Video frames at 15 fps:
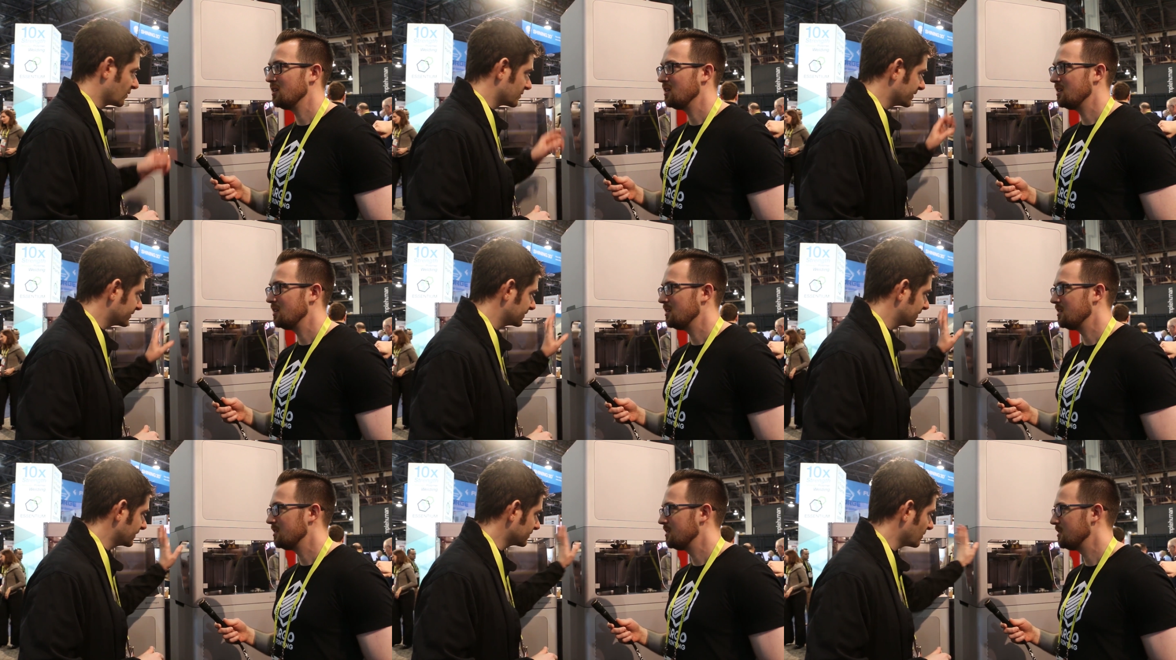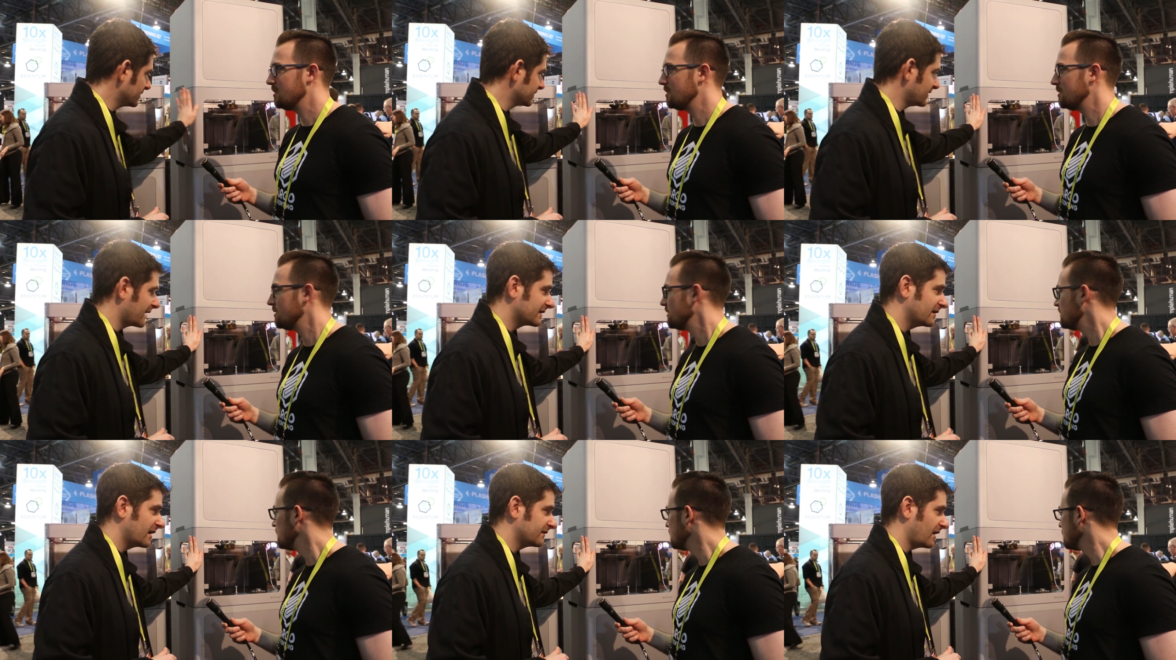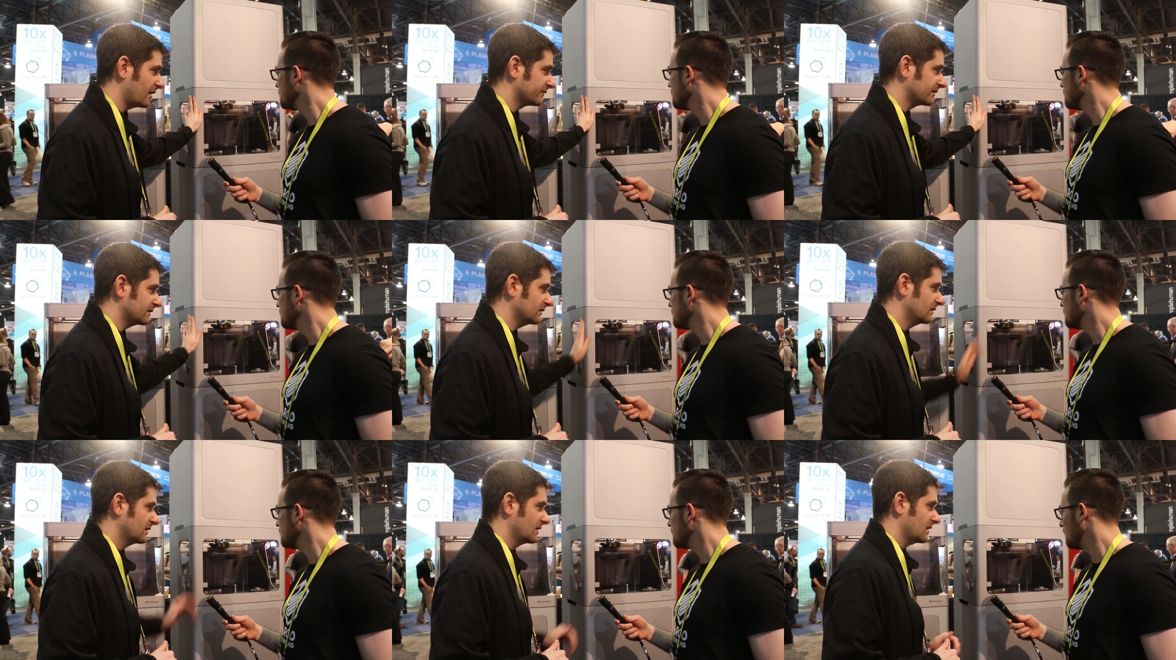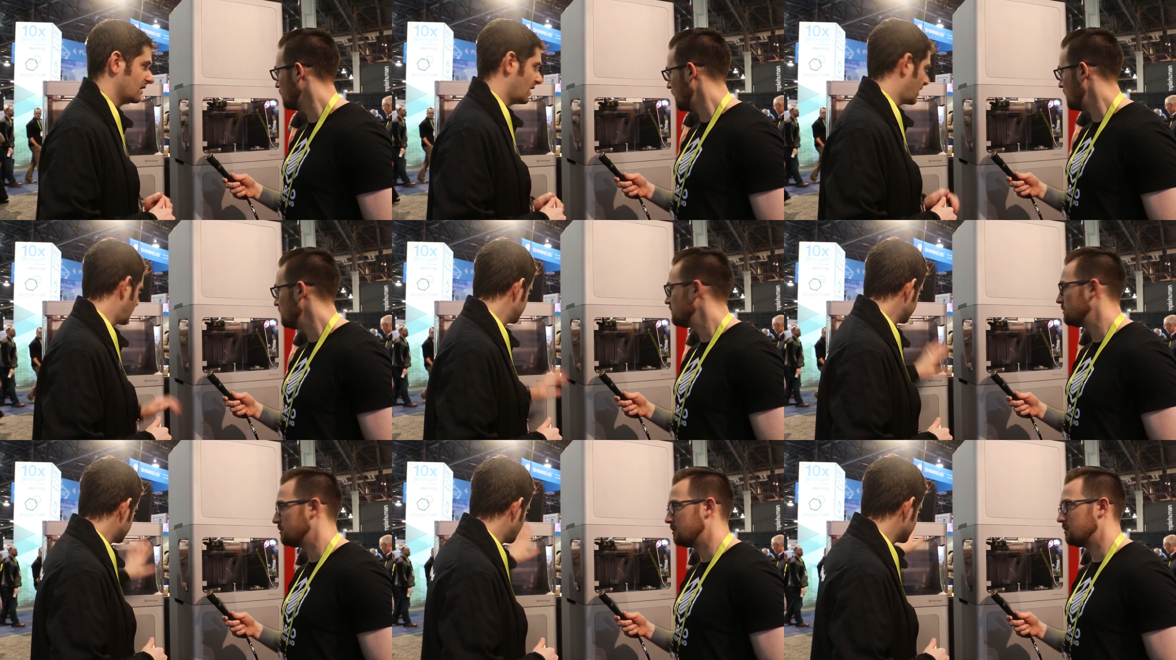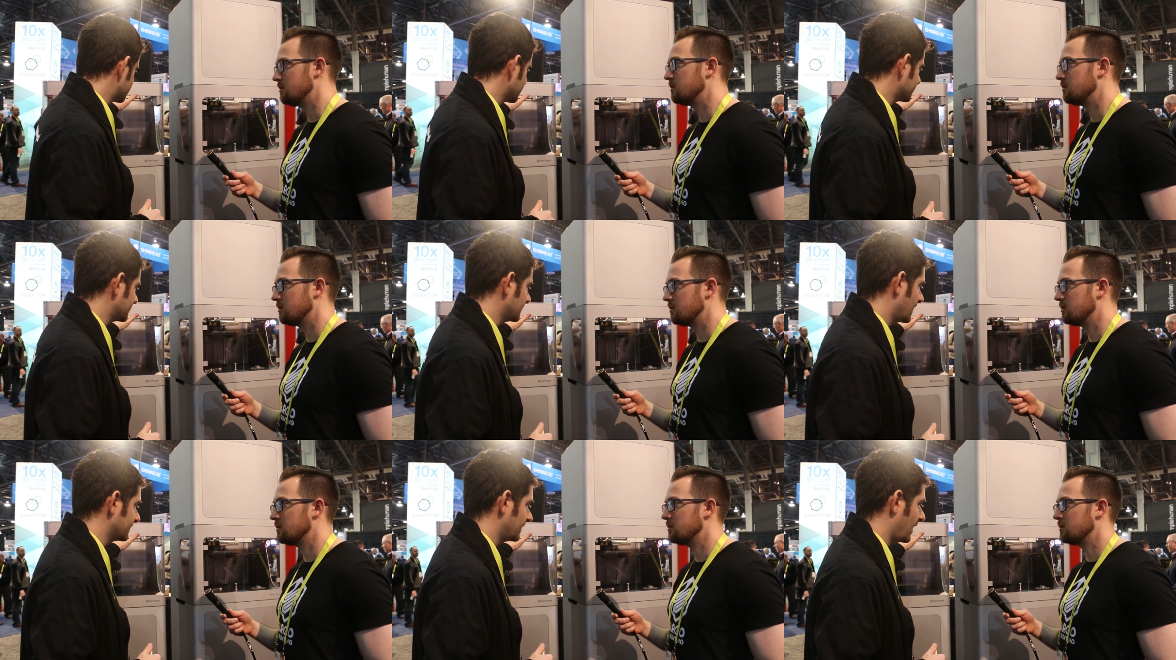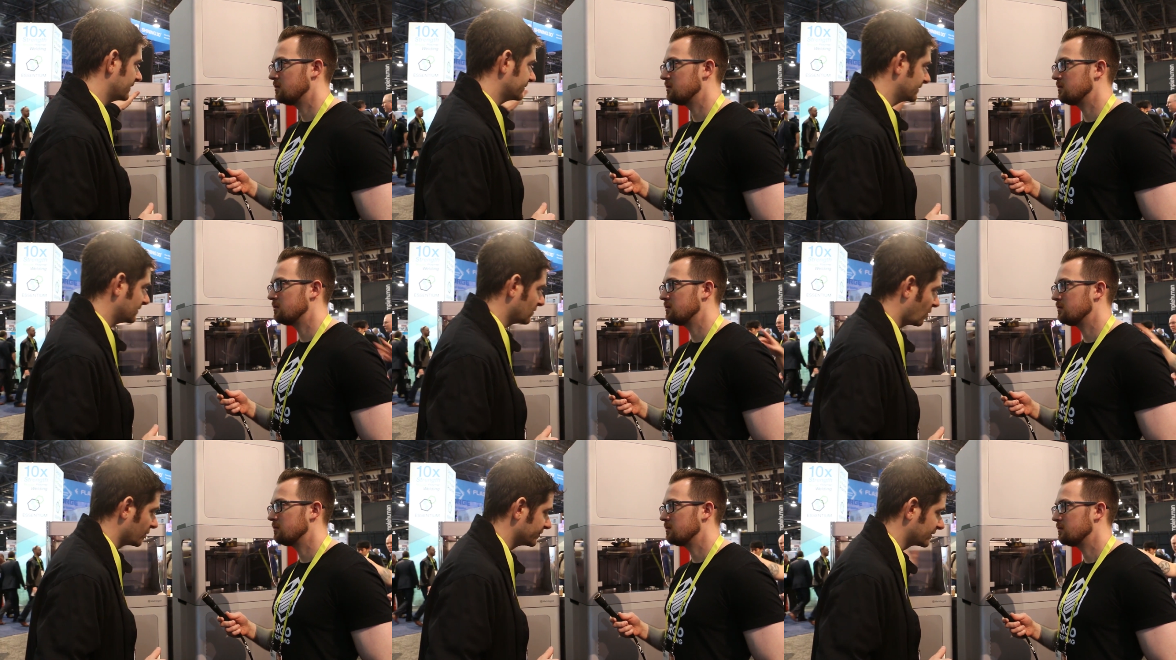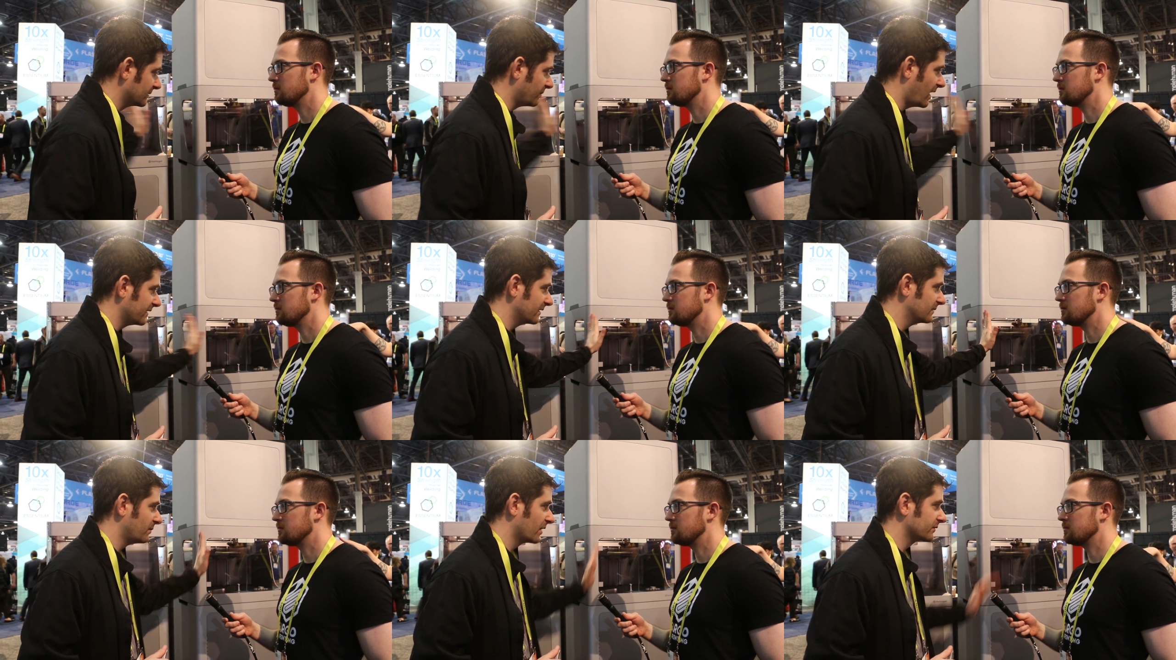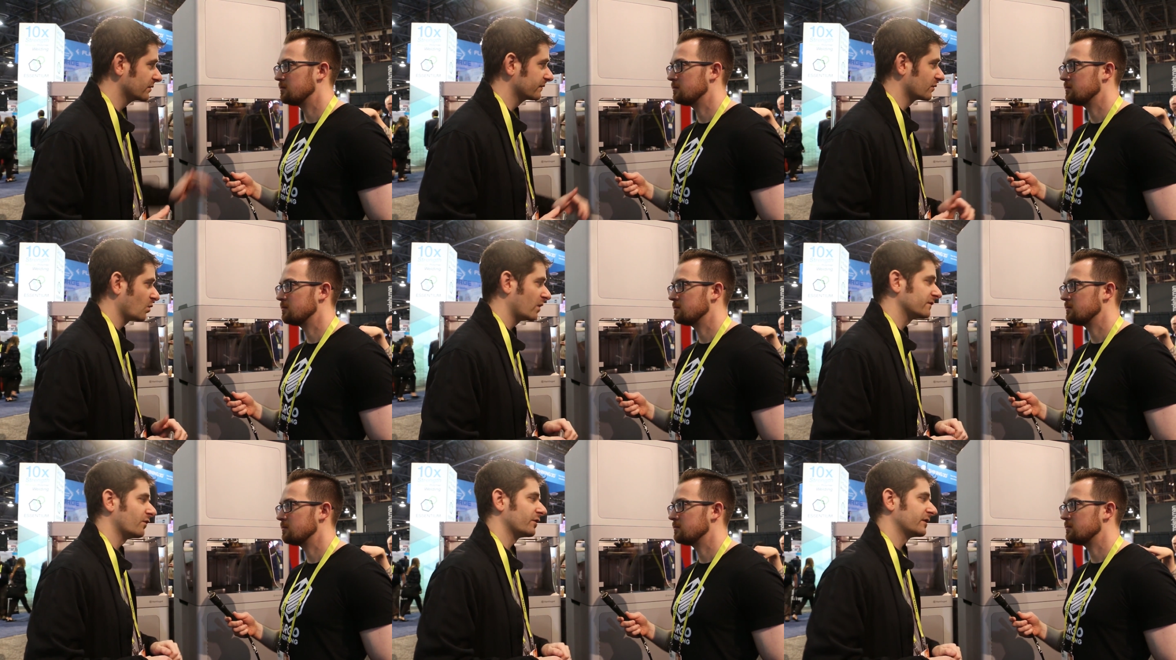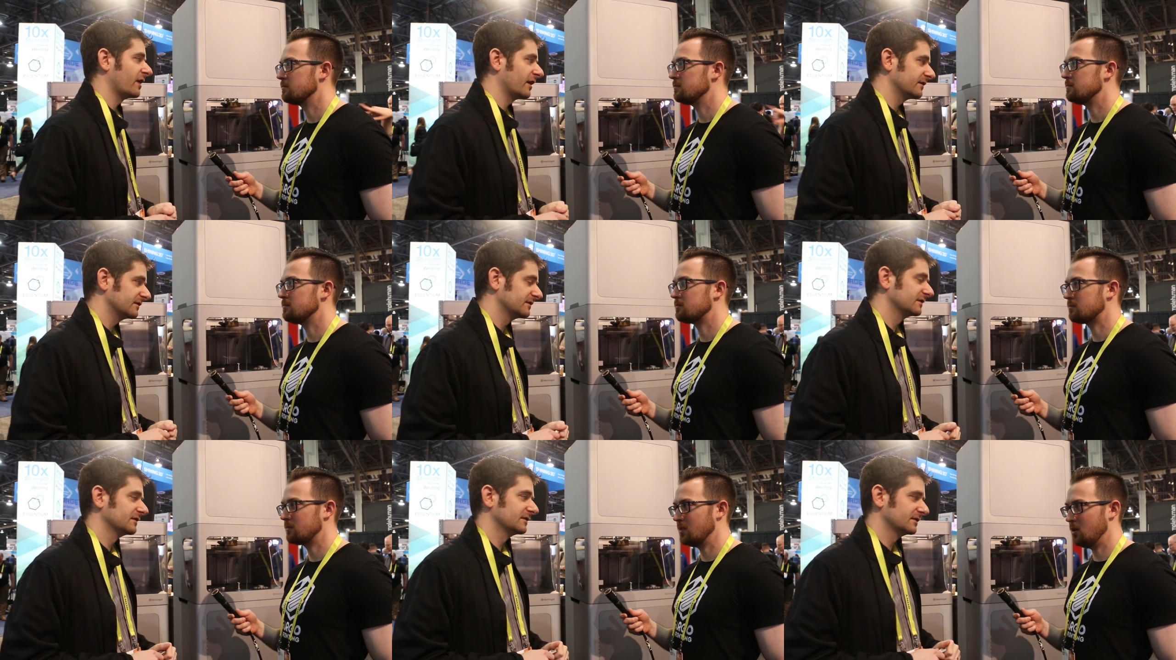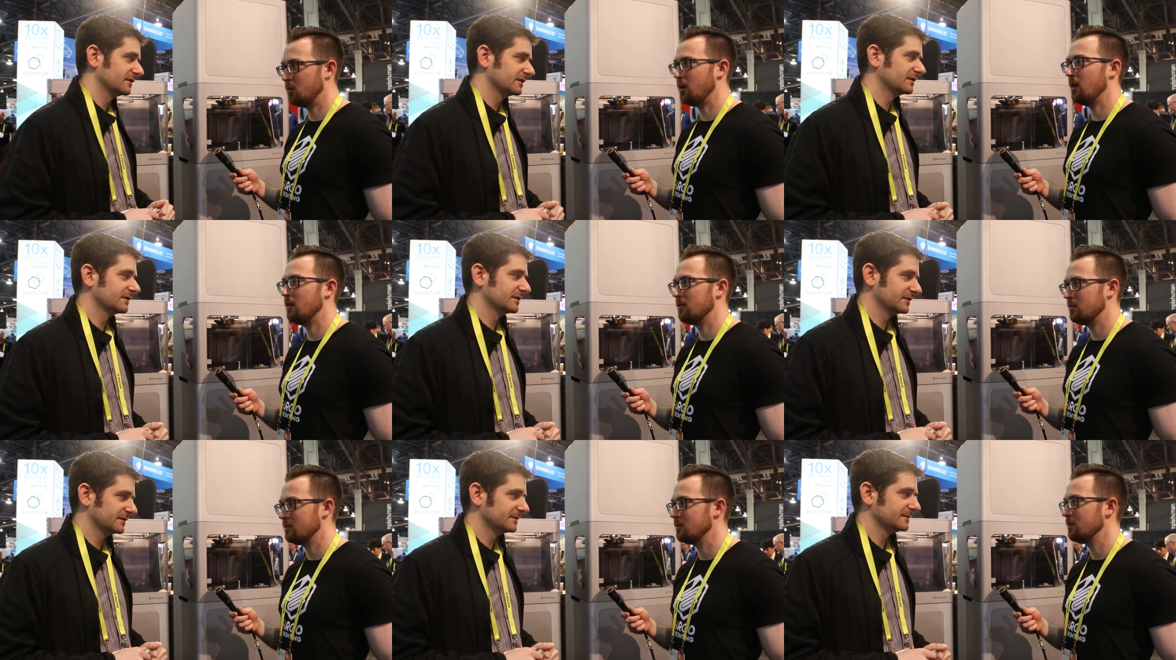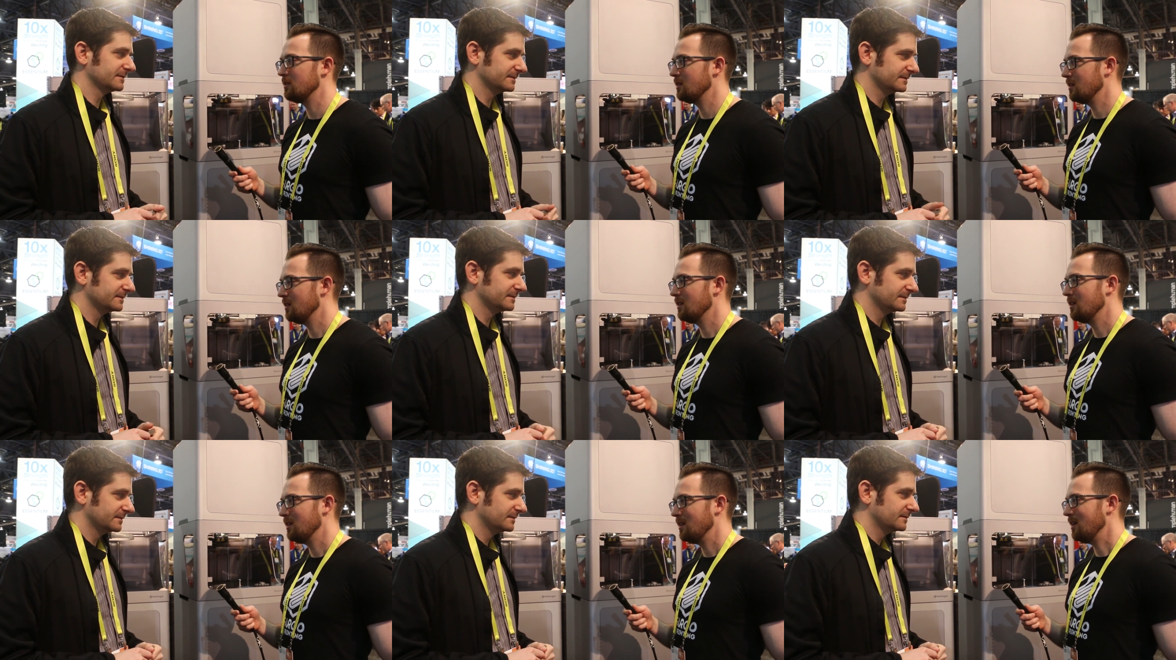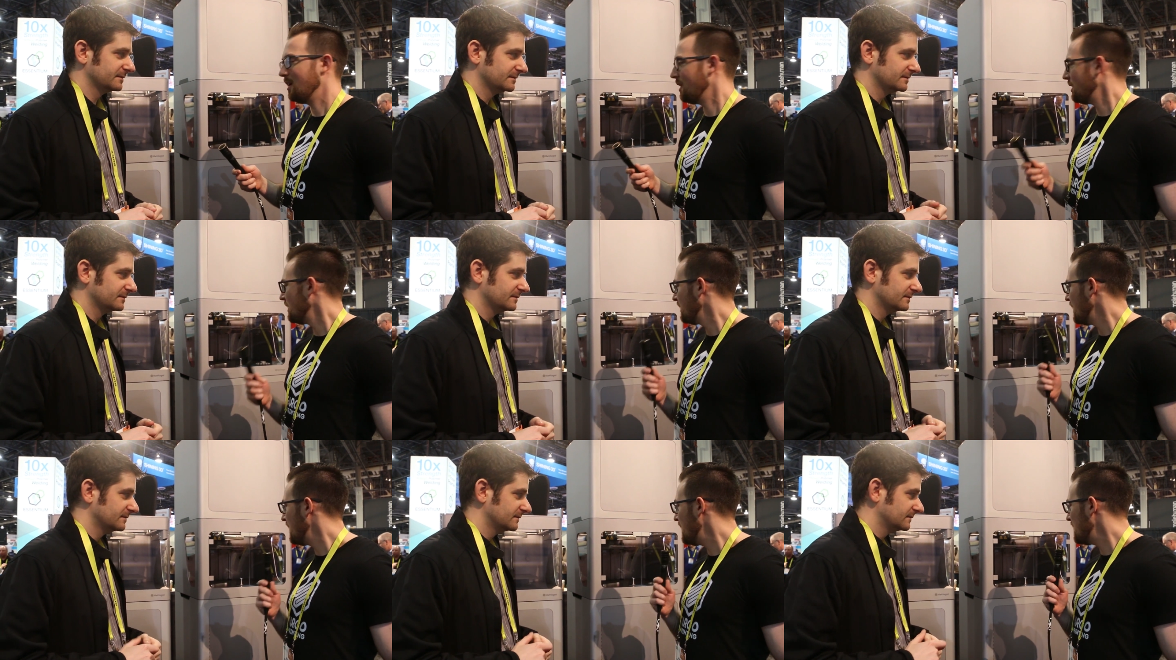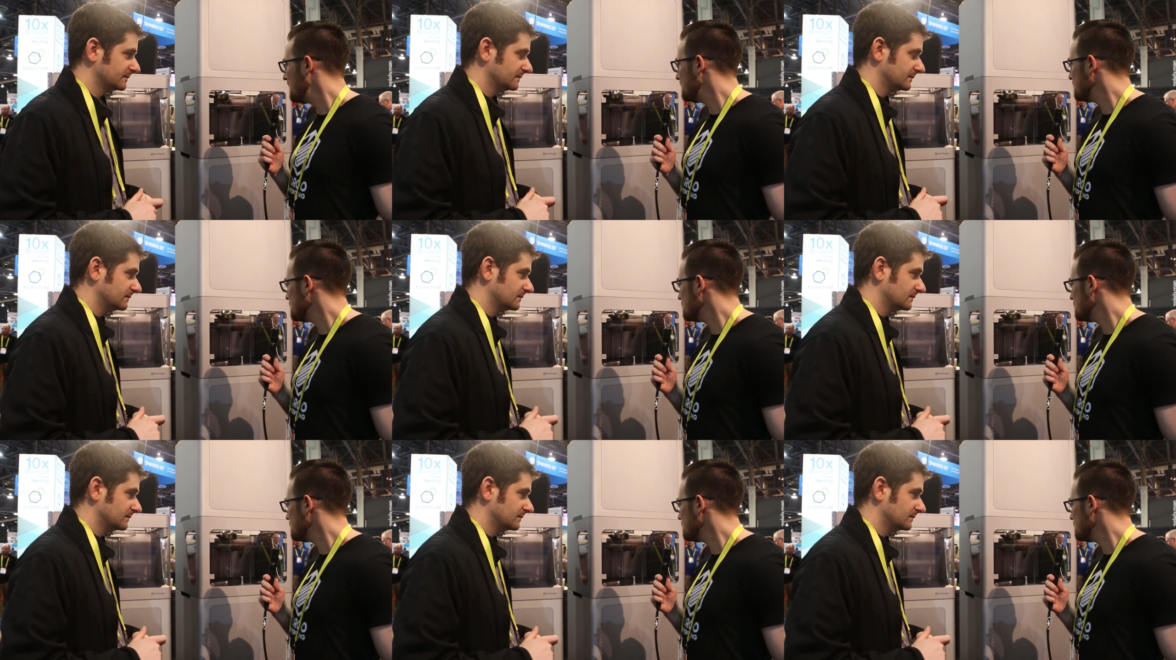Speaker 1: So this one's $99,000, this one's $69,000, or you can buy the bundle for $149,000. And